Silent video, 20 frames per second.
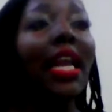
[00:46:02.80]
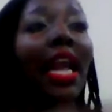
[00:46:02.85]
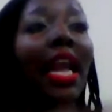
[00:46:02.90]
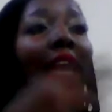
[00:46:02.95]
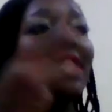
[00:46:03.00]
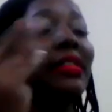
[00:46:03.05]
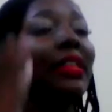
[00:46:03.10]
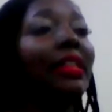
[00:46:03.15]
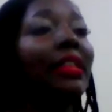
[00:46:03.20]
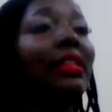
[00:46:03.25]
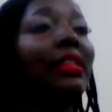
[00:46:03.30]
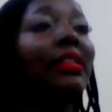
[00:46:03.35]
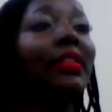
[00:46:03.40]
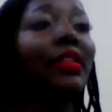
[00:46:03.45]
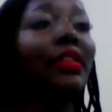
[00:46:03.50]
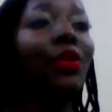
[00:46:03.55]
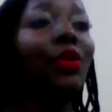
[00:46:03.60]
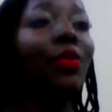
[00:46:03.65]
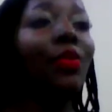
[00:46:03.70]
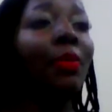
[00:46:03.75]
has nothing to
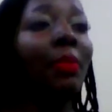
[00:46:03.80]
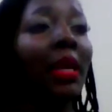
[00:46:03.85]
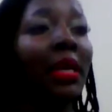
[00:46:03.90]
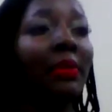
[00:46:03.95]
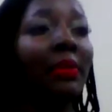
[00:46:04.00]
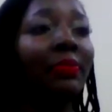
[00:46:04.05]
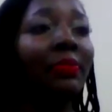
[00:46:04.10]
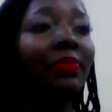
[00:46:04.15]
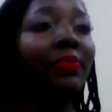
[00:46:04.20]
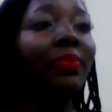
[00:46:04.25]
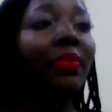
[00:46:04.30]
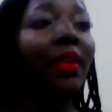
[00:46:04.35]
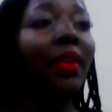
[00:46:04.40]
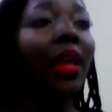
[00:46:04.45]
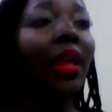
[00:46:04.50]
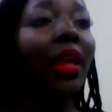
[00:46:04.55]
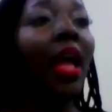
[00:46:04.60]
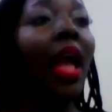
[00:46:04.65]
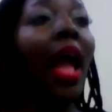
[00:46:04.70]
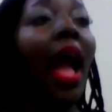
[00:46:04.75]
do with me.
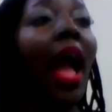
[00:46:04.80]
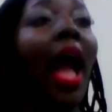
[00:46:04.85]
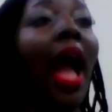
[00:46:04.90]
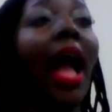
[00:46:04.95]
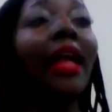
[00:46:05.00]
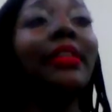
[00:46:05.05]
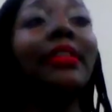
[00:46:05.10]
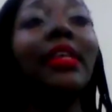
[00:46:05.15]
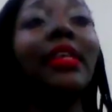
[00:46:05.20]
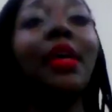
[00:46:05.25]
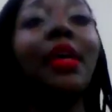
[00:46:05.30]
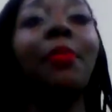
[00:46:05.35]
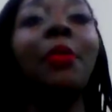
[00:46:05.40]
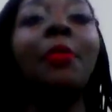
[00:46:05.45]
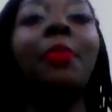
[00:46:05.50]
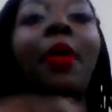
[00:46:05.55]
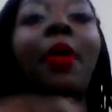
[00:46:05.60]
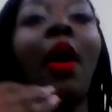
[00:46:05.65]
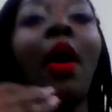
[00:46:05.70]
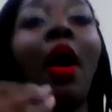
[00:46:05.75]
I tell
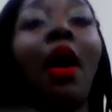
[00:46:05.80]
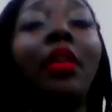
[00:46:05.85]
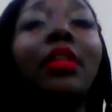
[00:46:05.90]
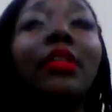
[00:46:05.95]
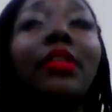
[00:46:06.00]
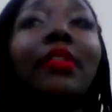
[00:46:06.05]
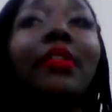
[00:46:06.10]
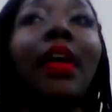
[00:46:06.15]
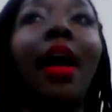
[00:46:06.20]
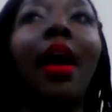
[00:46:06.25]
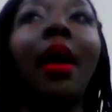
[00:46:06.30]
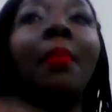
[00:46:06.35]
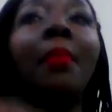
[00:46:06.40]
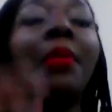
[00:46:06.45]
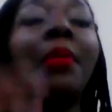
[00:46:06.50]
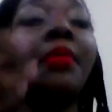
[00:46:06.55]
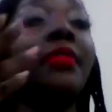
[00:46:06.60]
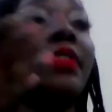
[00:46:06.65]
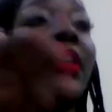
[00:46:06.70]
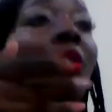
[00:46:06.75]
people all the time
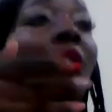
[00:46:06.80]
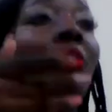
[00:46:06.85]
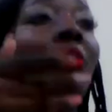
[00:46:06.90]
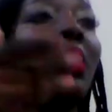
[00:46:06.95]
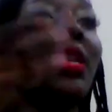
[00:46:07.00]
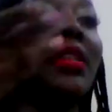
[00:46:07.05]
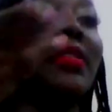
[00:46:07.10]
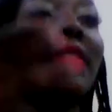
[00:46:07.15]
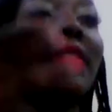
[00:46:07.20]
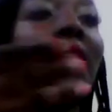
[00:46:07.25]
if someone is